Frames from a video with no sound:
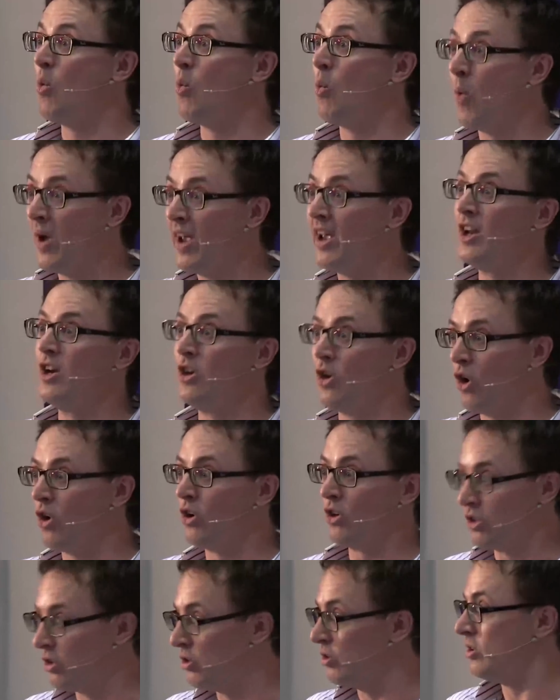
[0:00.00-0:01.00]
we're
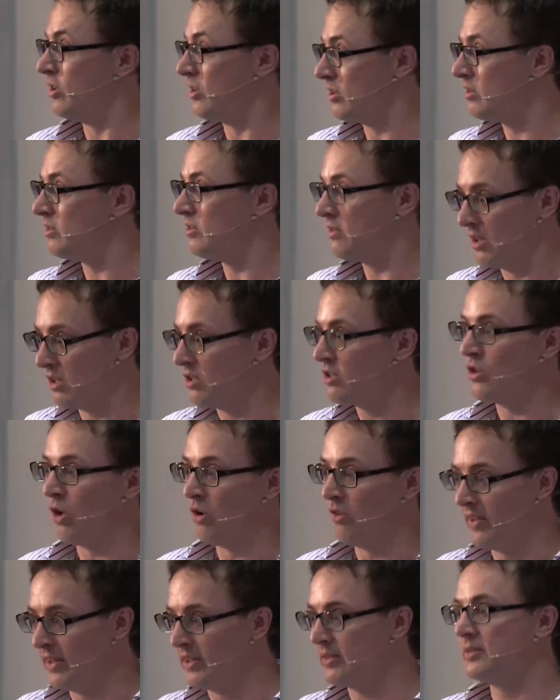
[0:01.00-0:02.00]
not good at, at
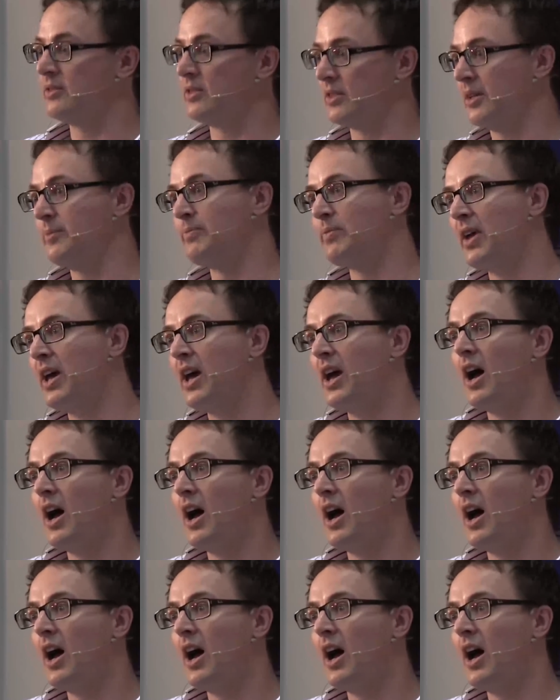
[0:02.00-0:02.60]
solving. Okay.